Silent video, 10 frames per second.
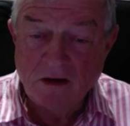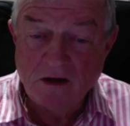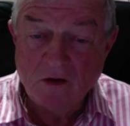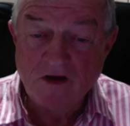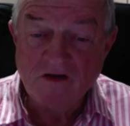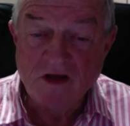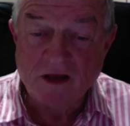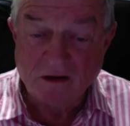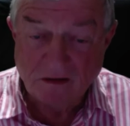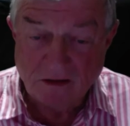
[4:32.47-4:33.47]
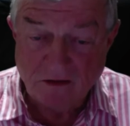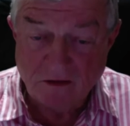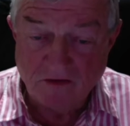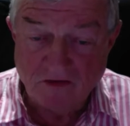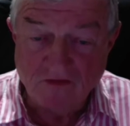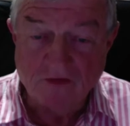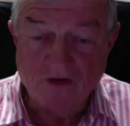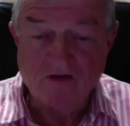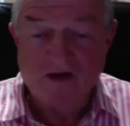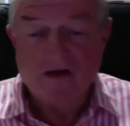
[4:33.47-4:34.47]
In Queensland, in University of
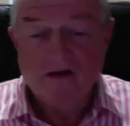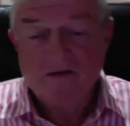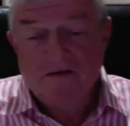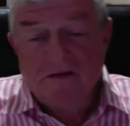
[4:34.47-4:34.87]
Queensland.